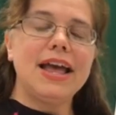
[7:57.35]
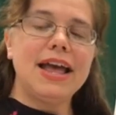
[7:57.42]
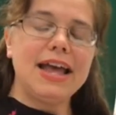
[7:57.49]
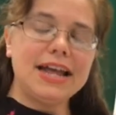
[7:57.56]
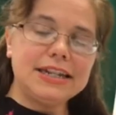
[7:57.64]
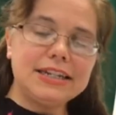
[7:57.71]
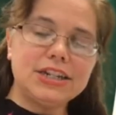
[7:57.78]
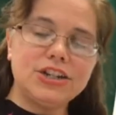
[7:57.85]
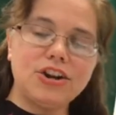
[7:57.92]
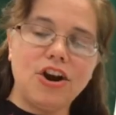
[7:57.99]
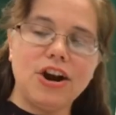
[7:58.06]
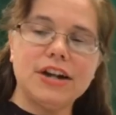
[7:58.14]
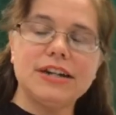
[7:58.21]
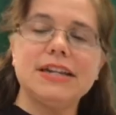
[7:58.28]

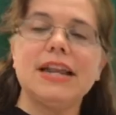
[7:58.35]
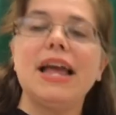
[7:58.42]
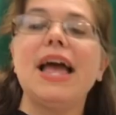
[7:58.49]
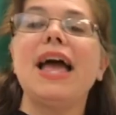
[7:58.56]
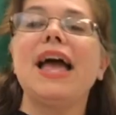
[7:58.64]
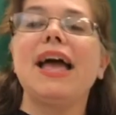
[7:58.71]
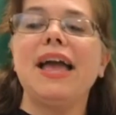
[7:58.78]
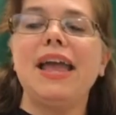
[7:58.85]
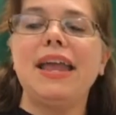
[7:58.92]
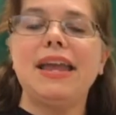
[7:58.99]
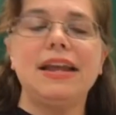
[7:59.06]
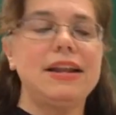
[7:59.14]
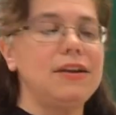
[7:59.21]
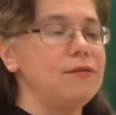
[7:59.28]
Headstart,
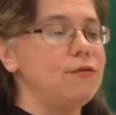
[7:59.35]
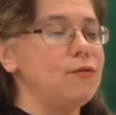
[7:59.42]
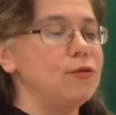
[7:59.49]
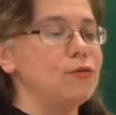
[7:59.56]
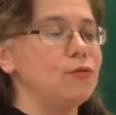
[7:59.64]
and for